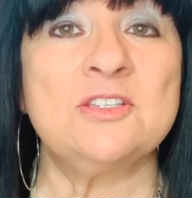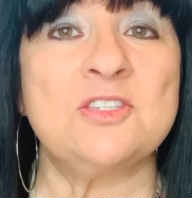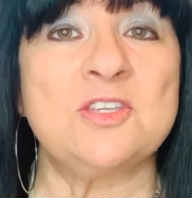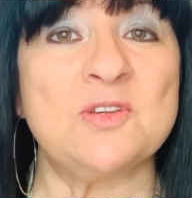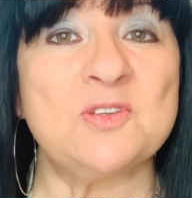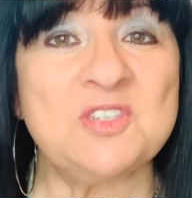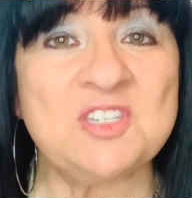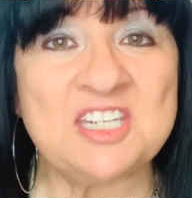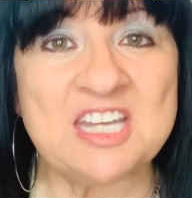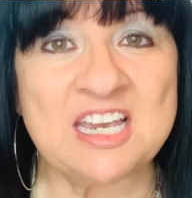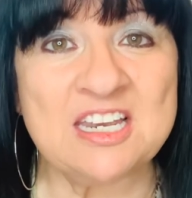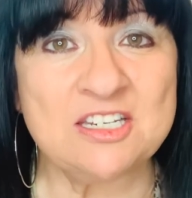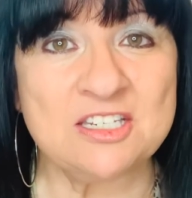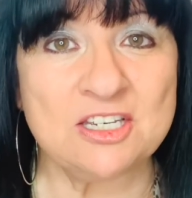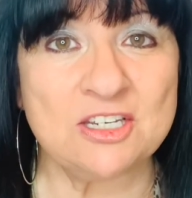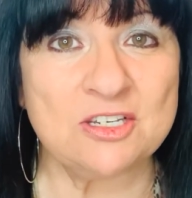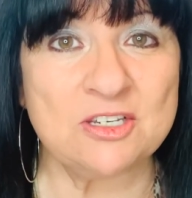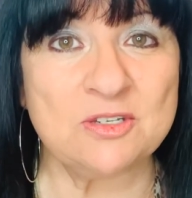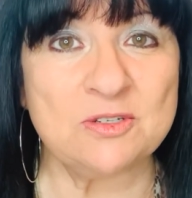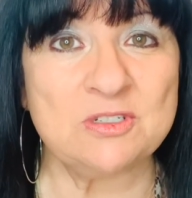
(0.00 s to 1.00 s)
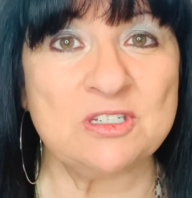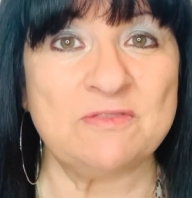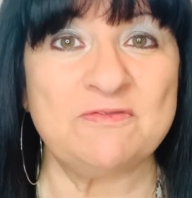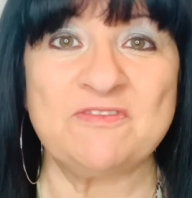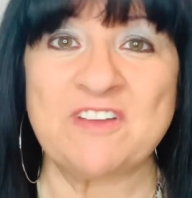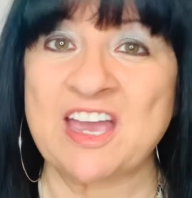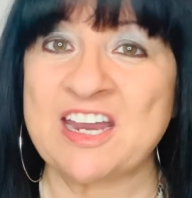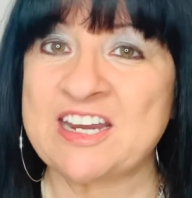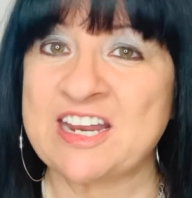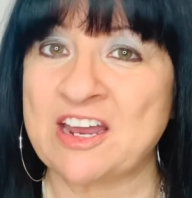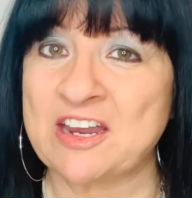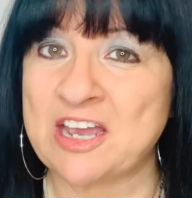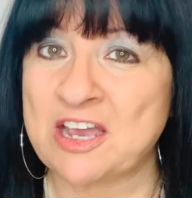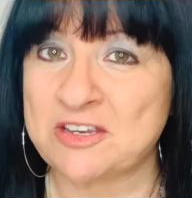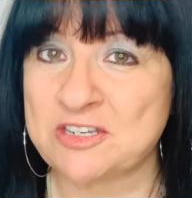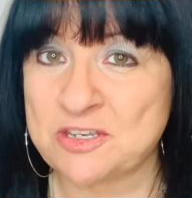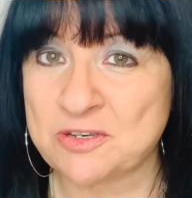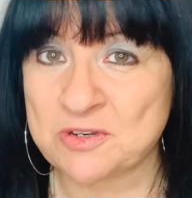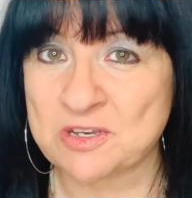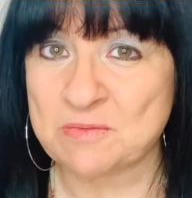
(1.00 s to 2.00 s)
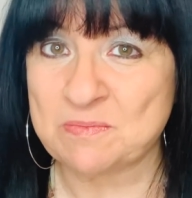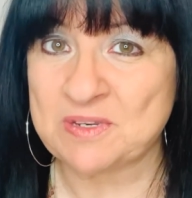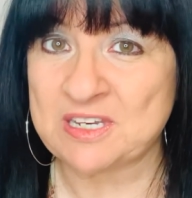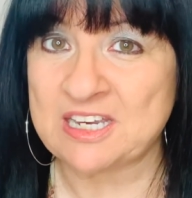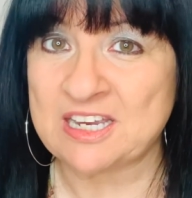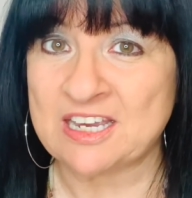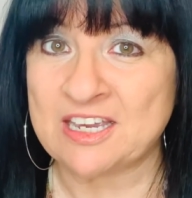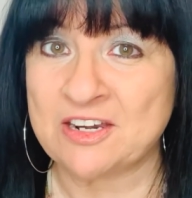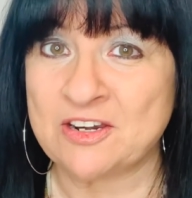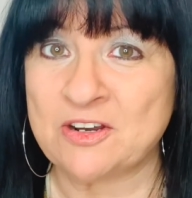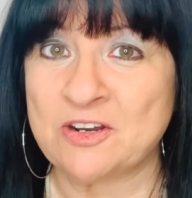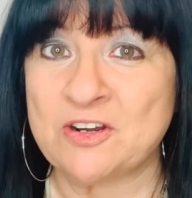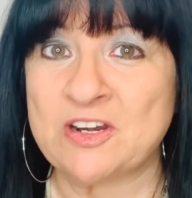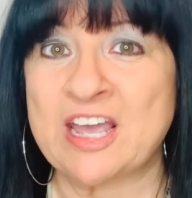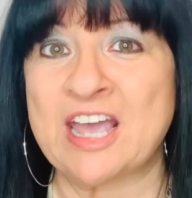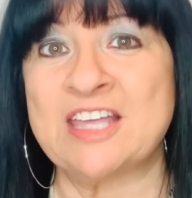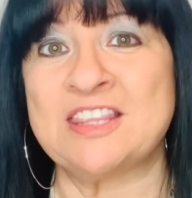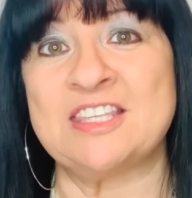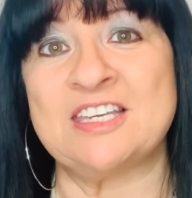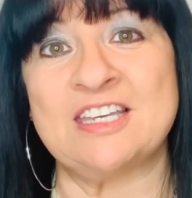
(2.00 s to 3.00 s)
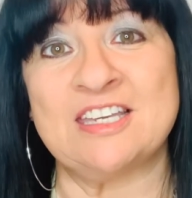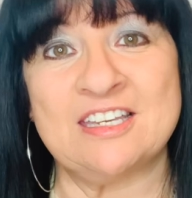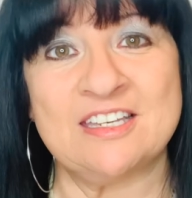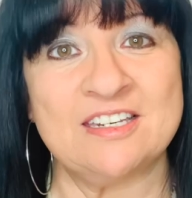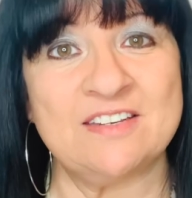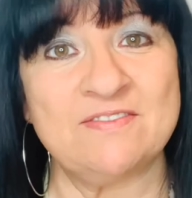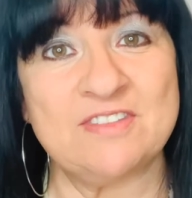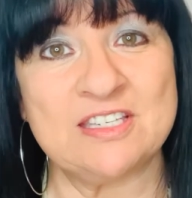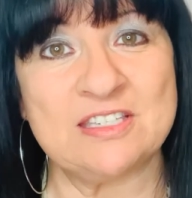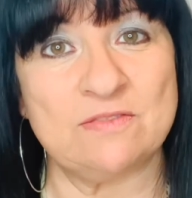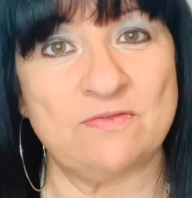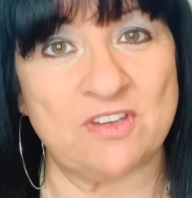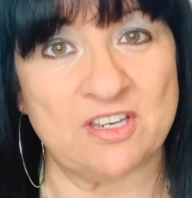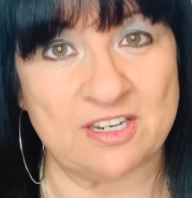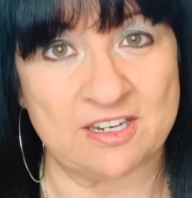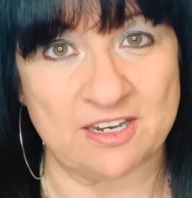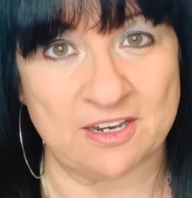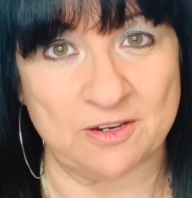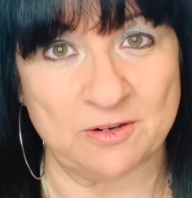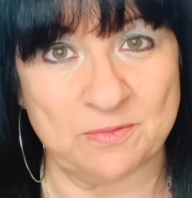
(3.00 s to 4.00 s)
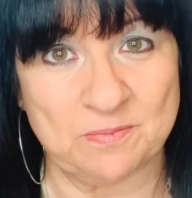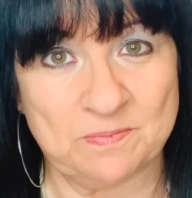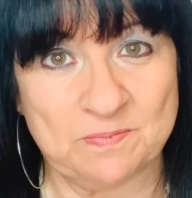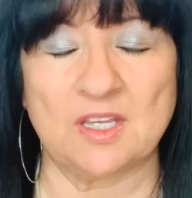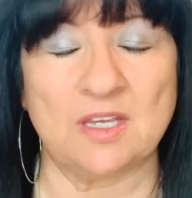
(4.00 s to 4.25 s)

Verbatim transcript: So stay tuned to find out how you can be entered at the end of this video.